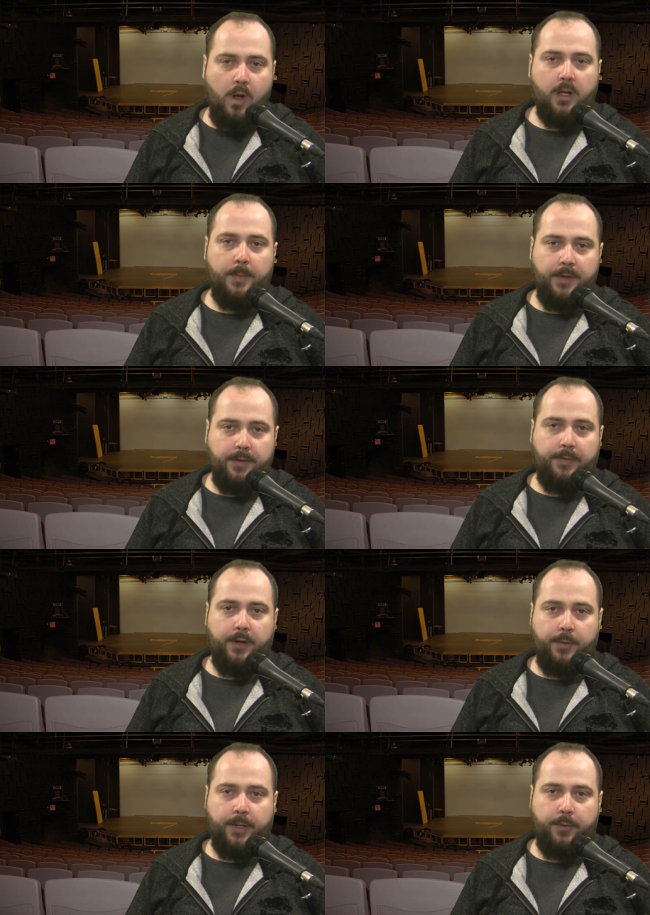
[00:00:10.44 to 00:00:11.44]
Welcome to the
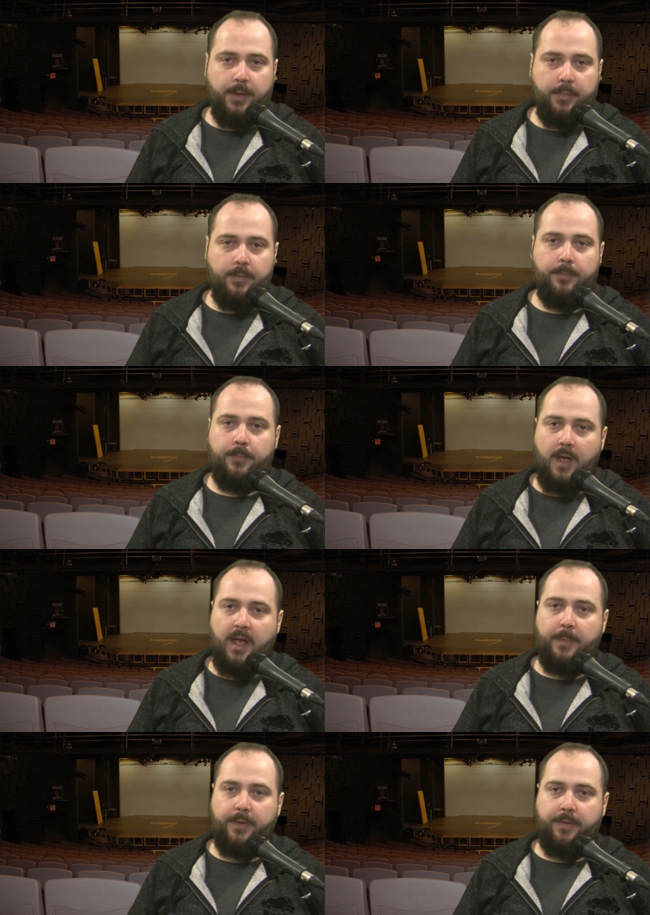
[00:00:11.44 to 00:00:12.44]
Theory Creep.
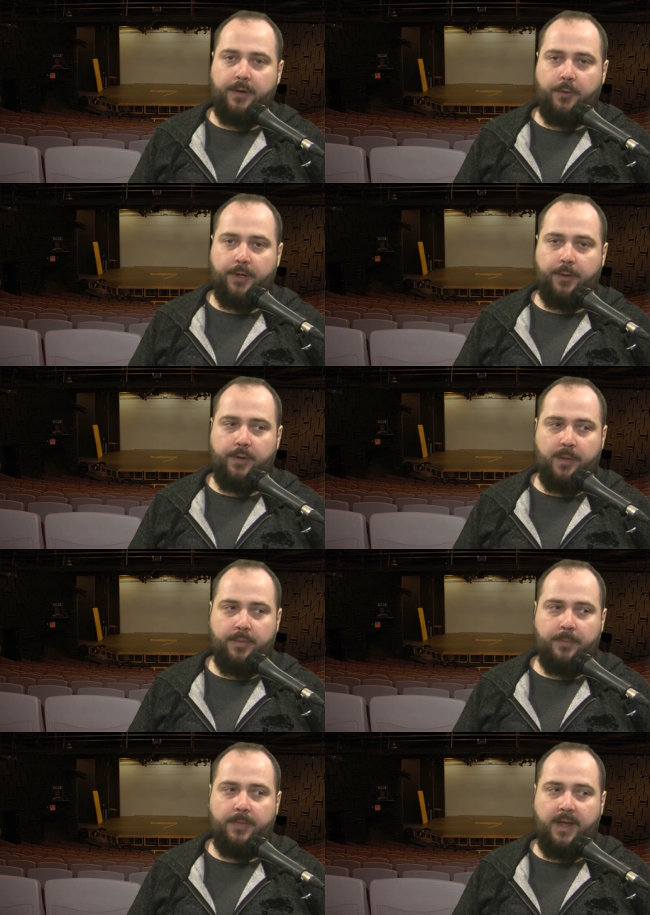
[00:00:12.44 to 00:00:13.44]
I'm the Theory
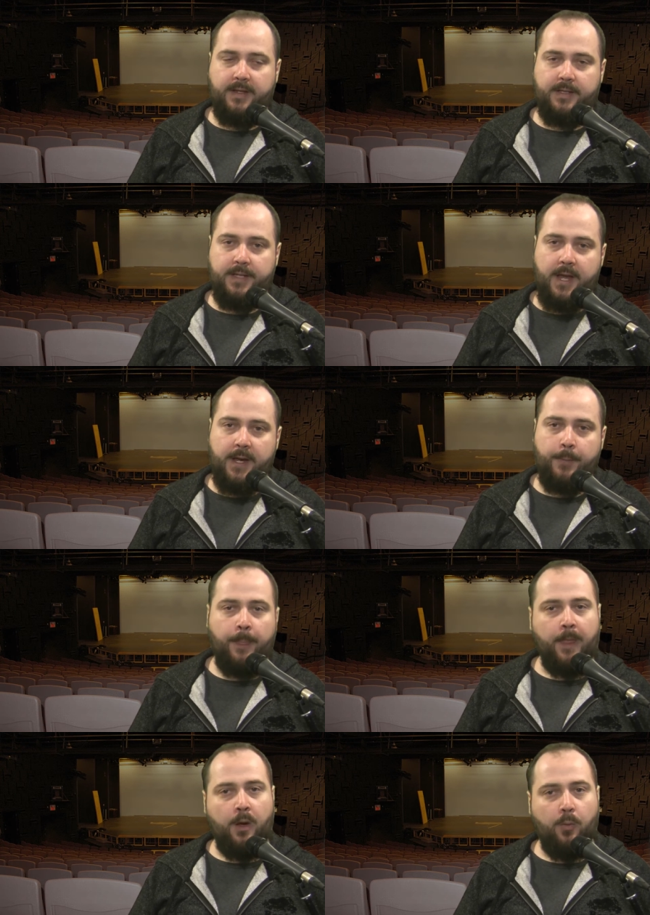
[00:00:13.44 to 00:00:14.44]
Creep, and today
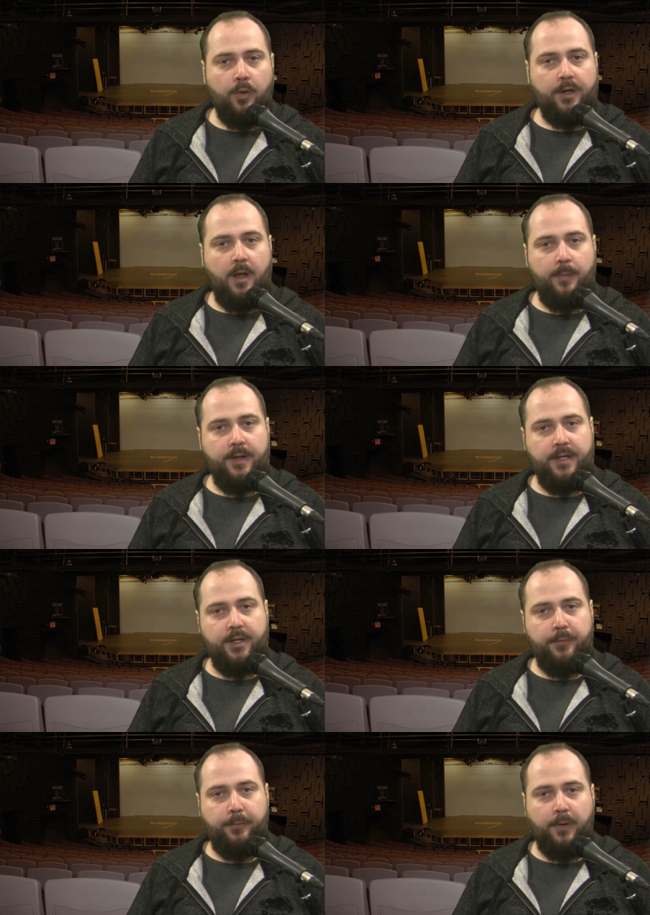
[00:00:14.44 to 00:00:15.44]
we're coming to
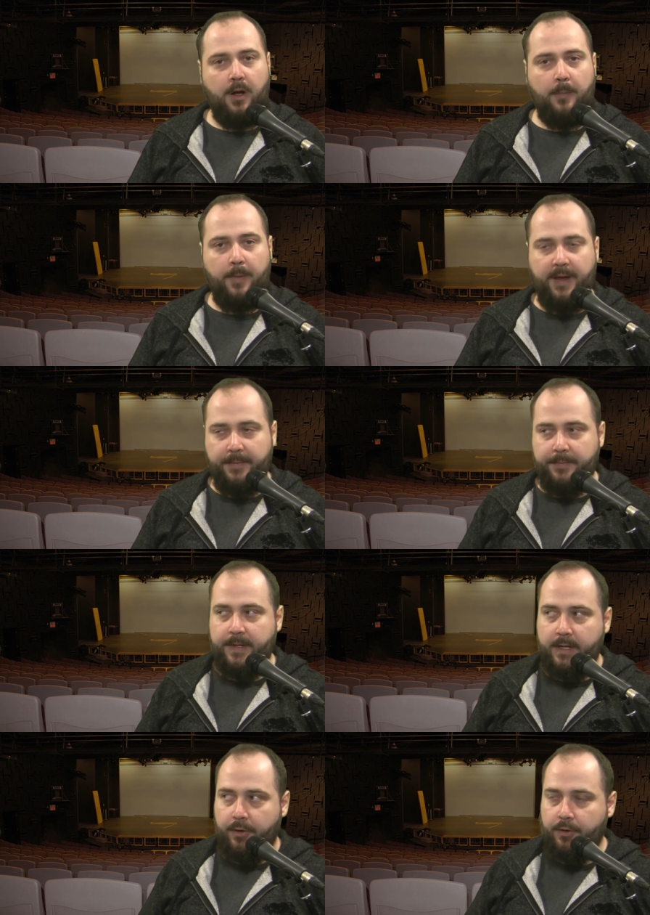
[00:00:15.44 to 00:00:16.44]
you from a
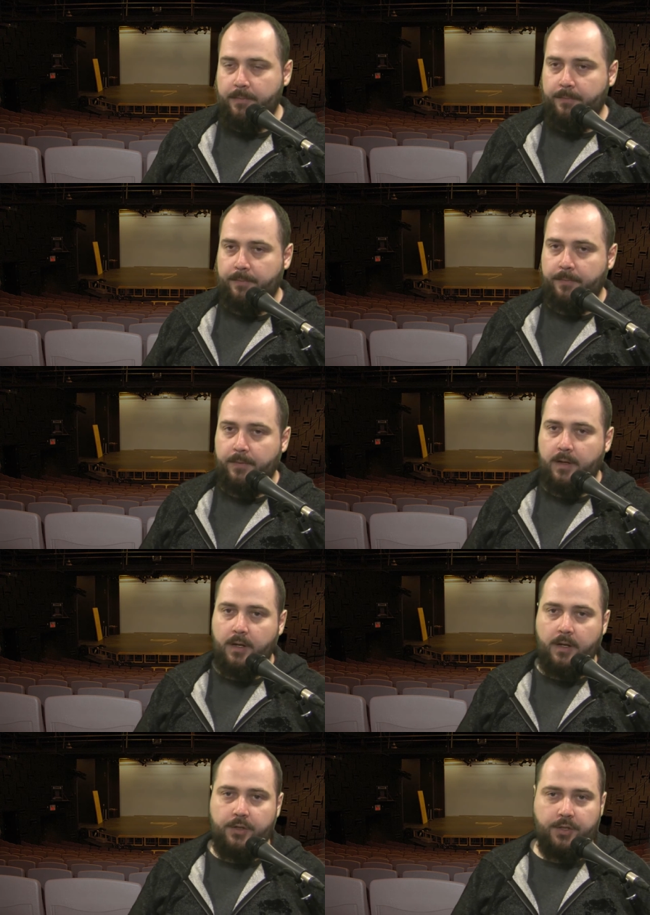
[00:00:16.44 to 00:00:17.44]
theater,
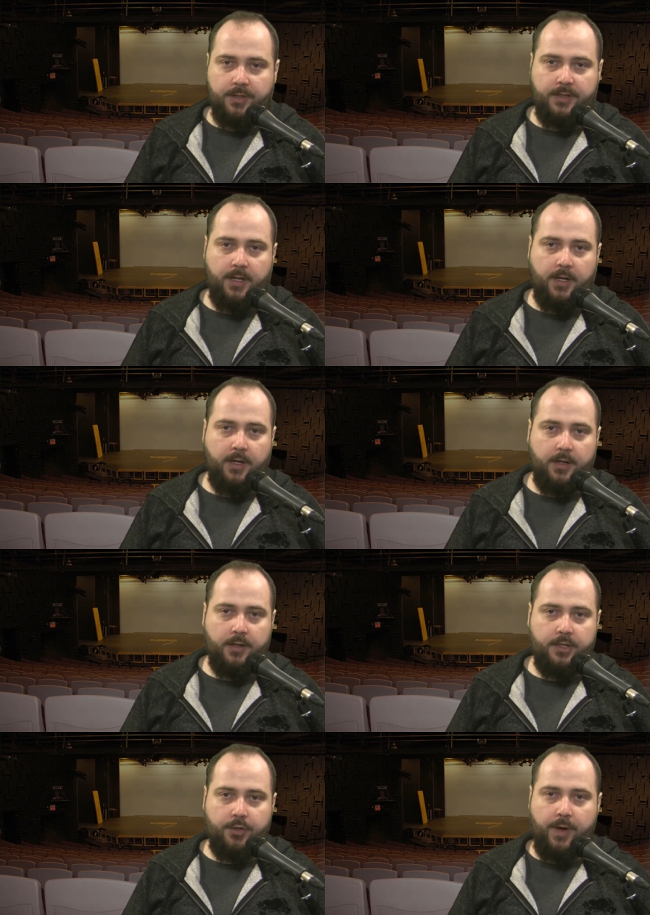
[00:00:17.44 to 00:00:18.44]
just uh,
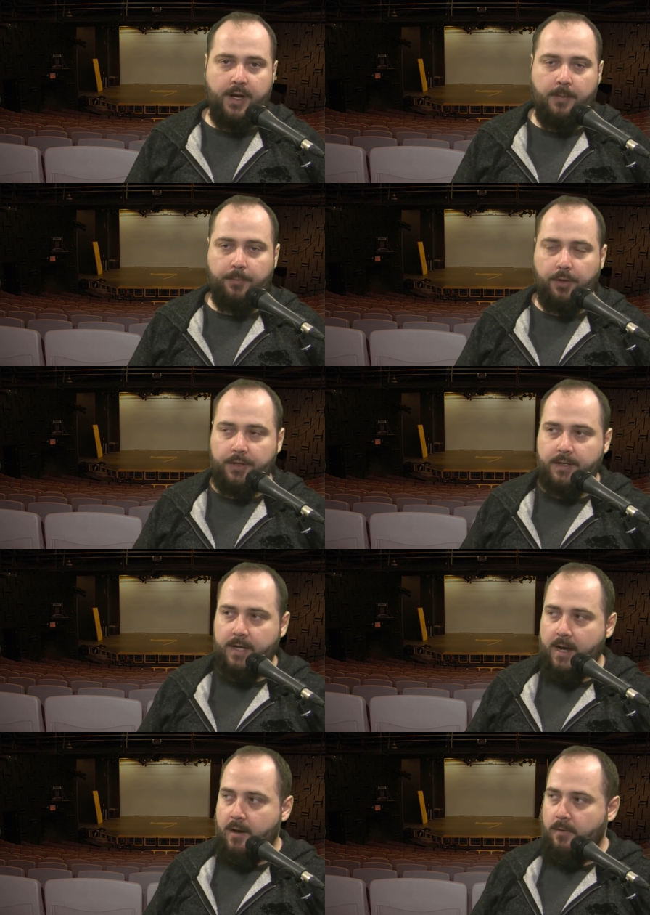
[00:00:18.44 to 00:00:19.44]
straight up
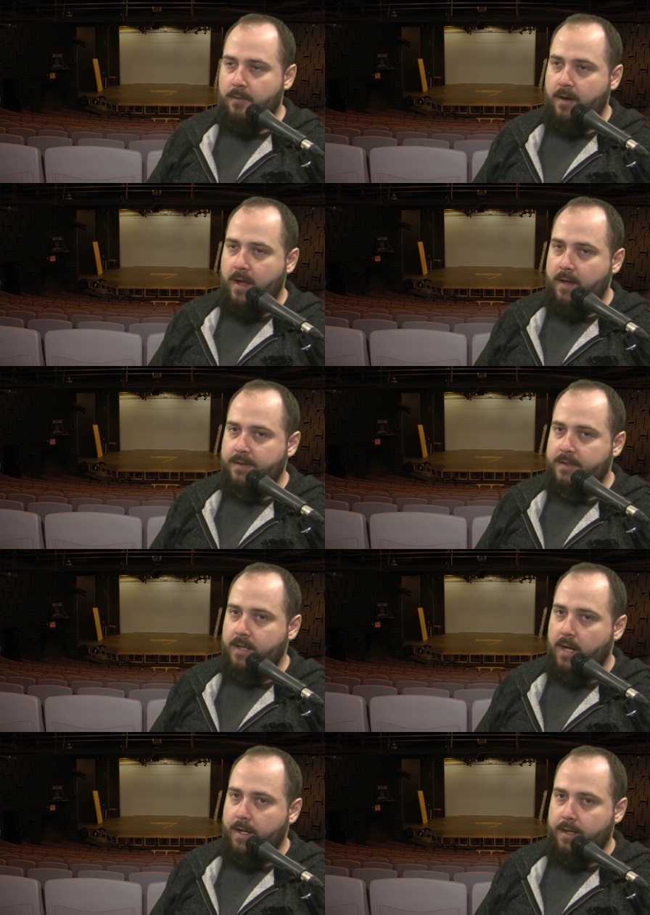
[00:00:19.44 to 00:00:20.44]
looking down at a
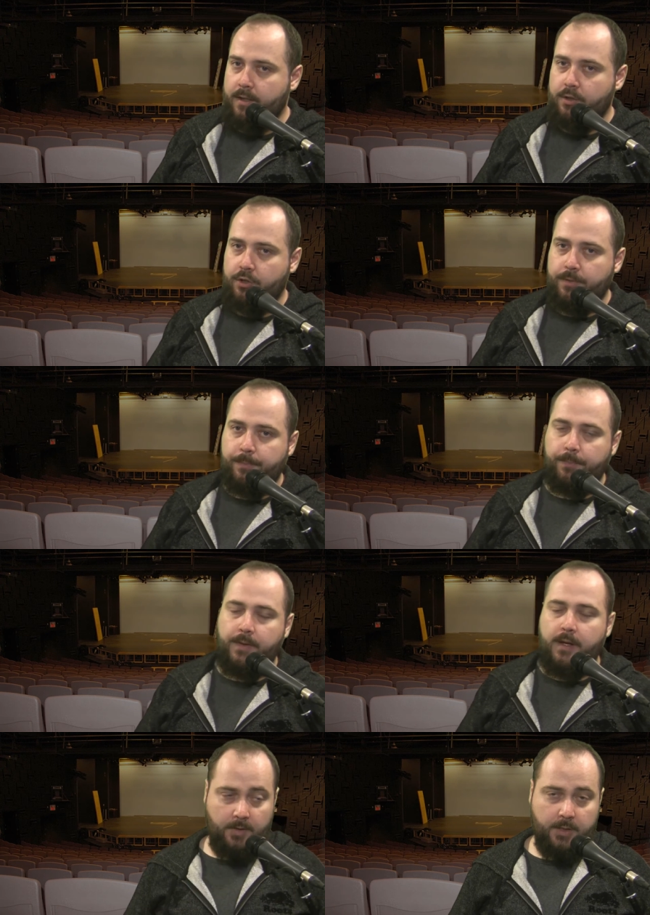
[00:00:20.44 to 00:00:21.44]
stage.
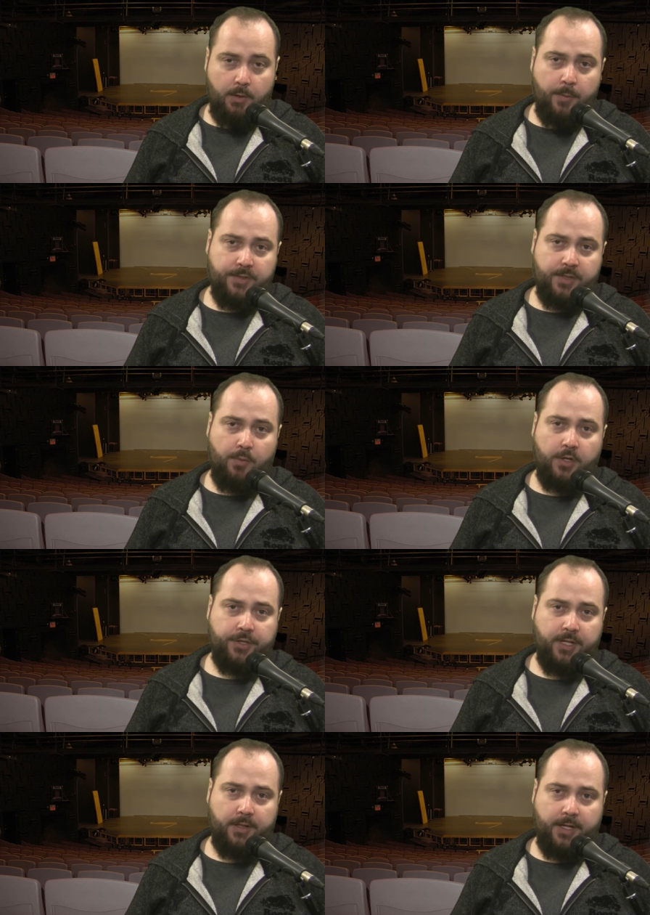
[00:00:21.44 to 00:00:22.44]
So I was just
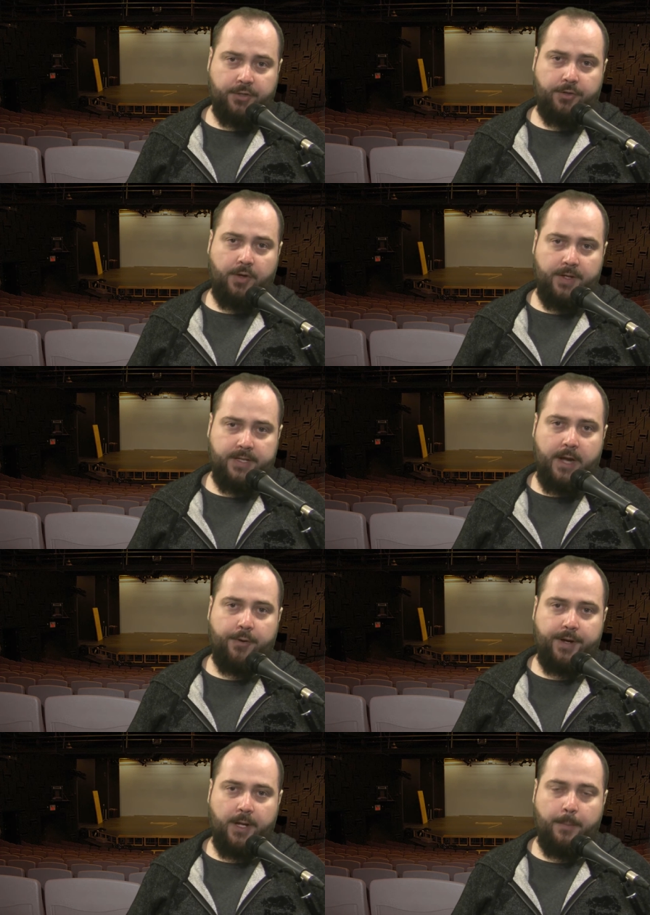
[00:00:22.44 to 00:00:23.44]
watching a lecture on
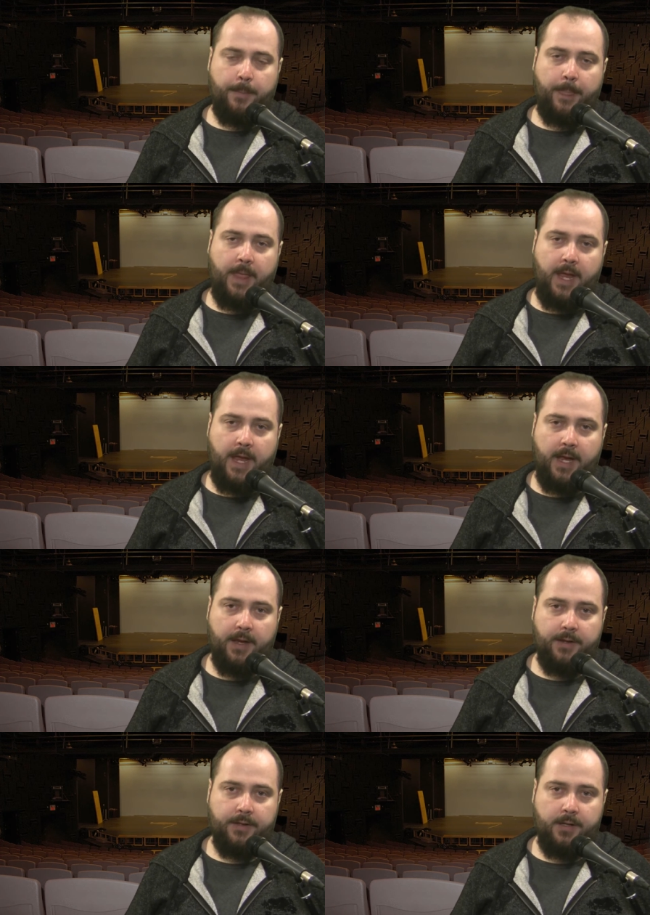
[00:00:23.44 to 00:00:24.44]
Derrida,
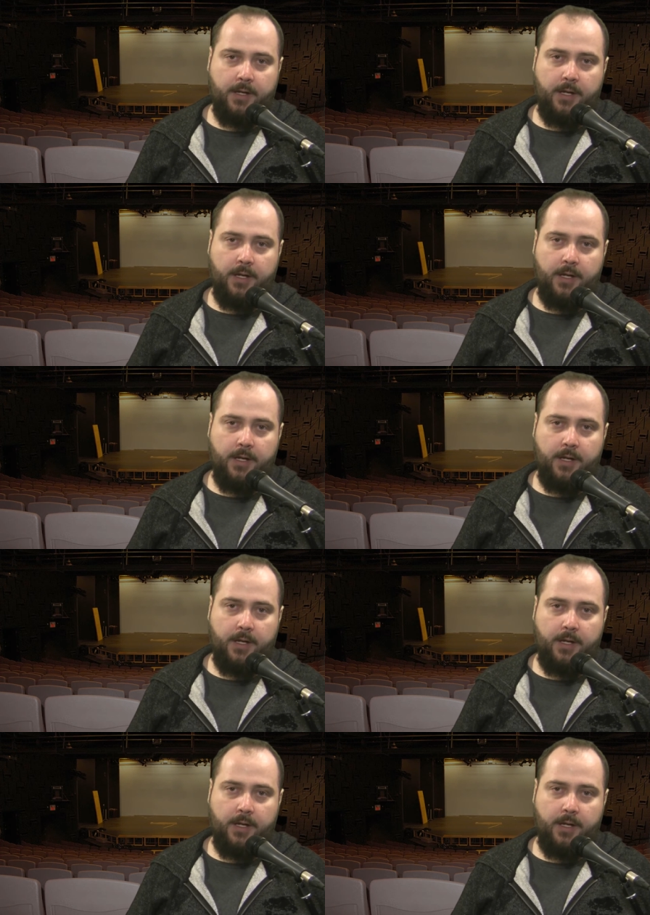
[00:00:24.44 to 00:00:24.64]
and